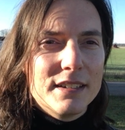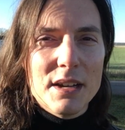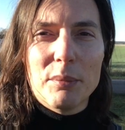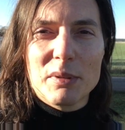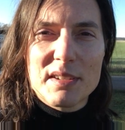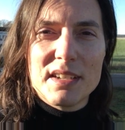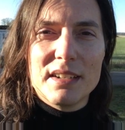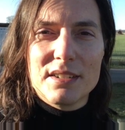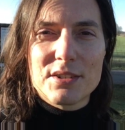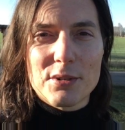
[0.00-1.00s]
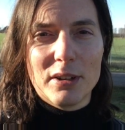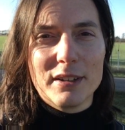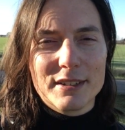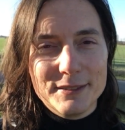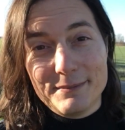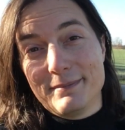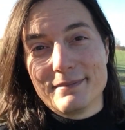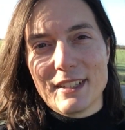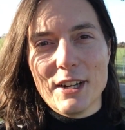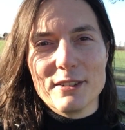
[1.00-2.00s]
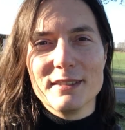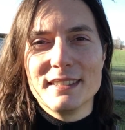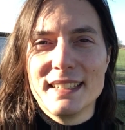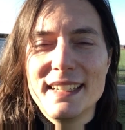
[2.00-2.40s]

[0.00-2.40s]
double-seated stroller you know